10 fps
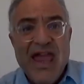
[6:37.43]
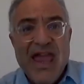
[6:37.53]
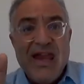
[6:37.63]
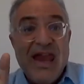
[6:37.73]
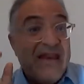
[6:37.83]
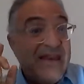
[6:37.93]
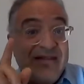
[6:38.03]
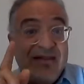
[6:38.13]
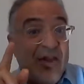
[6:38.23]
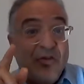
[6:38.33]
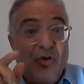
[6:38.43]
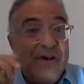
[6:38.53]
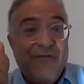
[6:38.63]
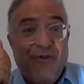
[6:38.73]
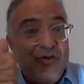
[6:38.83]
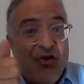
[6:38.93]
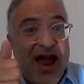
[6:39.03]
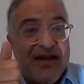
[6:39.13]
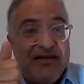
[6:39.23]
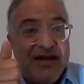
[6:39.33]
And this is not only for your
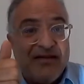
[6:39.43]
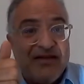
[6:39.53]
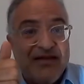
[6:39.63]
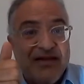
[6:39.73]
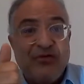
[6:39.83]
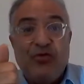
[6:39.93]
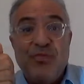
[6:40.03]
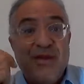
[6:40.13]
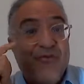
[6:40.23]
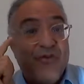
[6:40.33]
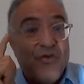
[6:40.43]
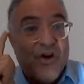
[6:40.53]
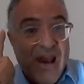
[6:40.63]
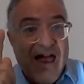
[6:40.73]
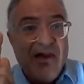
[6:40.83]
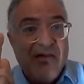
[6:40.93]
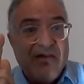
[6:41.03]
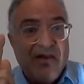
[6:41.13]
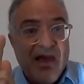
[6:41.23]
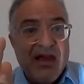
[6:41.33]
assets. This will be for your
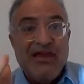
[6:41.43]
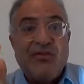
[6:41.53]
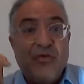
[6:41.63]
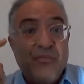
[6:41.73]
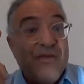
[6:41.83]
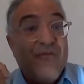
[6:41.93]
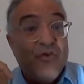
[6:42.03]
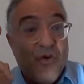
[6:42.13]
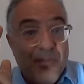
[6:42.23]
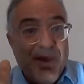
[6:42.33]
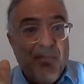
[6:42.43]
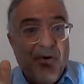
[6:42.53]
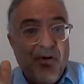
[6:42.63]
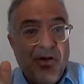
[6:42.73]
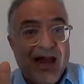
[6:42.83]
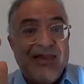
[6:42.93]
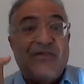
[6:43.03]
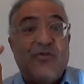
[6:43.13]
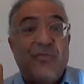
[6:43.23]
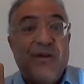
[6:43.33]
clients, this will be for your people, and this
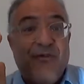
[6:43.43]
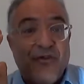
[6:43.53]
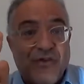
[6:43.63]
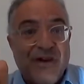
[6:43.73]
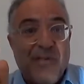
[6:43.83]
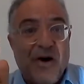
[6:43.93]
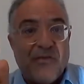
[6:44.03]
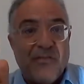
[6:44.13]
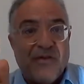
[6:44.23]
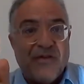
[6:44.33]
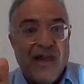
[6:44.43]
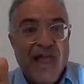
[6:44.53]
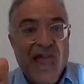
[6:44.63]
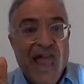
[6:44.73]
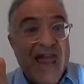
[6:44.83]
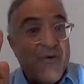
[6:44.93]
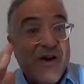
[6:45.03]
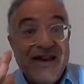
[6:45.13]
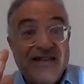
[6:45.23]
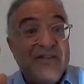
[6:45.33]
will be for your department. And
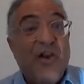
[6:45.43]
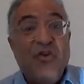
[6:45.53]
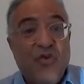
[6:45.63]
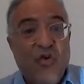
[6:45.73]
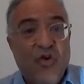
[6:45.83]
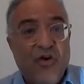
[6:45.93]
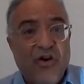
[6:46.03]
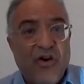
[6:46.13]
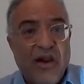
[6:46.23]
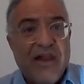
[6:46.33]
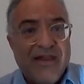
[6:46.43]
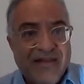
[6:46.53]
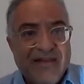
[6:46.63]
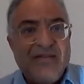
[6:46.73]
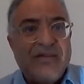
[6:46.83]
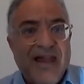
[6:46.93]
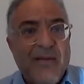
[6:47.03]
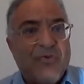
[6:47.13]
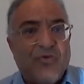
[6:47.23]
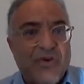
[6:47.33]
what is not core, this is the
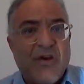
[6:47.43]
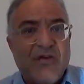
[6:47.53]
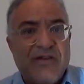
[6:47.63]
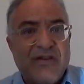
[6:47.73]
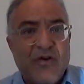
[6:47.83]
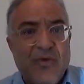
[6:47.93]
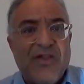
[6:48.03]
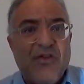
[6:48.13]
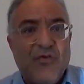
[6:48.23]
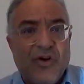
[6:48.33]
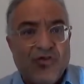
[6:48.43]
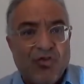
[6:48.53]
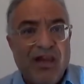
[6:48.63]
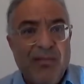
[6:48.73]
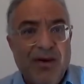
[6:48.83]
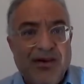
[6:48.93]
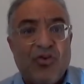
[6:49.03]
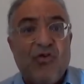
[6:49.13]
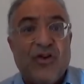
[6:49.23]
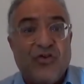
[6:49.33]
time you consider whether you want to keep it or
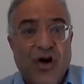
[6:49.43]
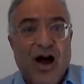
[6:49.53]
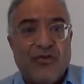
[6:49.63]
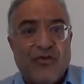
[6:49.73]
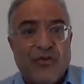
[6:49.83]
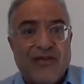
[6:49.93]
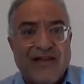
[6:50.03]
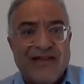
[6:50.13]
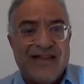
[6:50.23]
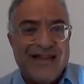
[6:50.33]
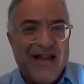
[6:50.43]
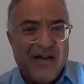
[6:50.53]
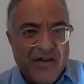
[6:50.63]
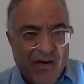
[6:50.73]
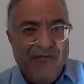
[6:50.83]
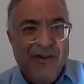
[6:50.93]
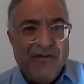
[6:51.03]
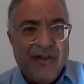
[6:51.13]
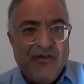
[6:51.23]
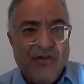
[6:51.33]
you want to outsource it. These are tough
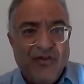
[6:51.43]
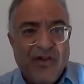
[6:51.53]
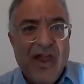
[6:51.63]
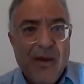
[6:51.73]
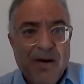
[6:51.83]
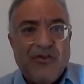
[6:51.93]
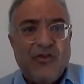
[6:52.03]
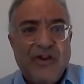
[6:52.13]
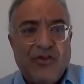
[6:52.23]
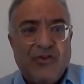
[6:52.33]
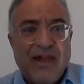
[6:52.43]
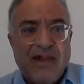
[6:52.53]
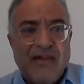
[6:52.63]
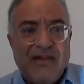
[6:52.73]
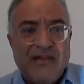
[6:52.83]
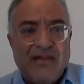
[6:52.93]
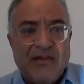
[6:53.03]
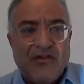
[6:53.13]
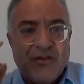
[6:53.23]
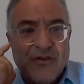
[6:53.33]
decisions, but you need to take these
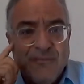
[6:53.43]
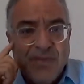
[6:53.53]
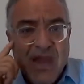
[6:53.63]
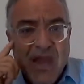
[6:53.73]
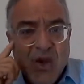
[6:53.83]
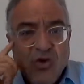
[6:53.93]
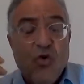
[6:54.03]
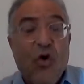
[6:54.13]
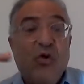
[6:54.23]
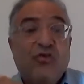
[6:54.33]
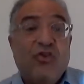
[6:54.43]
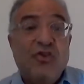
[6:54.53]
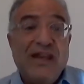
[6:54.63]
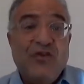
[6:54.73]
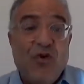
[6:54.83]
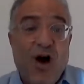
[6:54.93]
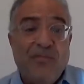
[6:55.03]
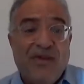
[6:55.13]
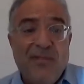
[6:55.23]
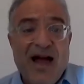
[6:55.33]
decisions. You also need to
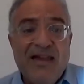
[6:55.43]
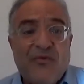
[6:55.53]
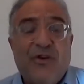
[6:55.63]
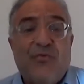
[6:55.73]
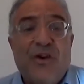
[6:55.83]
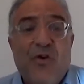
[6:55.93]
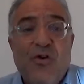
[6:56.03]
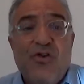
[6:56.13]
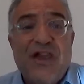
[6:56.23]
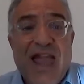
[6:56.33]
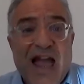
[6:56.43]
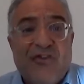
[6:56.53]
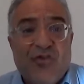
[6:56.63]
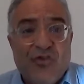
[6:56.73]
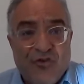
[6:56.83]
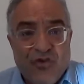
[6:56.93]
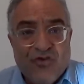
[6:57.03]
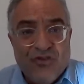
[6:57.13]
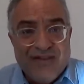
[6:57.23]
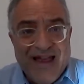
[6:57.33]
optimize what we call the cash
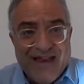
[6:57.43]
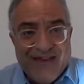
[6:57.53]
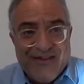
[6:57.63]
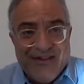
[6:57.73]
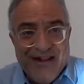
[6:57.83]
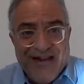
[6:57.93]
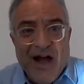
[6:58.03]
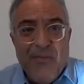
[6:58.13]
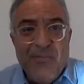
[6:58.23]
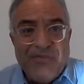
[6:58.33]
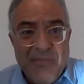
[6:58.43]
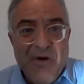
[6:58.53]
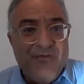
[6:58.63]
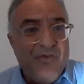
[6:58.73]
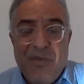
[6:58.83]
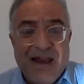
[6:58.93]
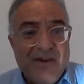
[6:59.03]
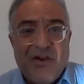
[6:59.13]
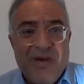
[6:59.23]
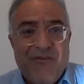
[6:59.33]
conversion cycle. Now, some of you may
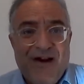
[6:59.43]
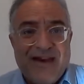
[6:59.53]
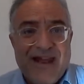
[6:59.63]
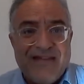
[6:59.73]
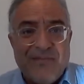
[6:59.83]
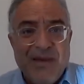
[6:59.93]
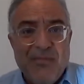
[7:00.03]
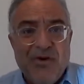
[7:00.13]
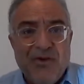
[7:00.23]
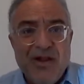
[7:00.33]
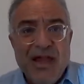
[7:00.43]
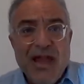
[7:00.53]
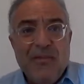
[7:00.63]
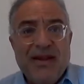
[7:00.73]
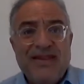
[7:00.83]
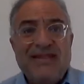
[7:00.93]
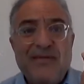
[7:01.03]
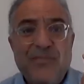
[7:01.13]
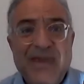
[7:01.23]
not be finance people, but this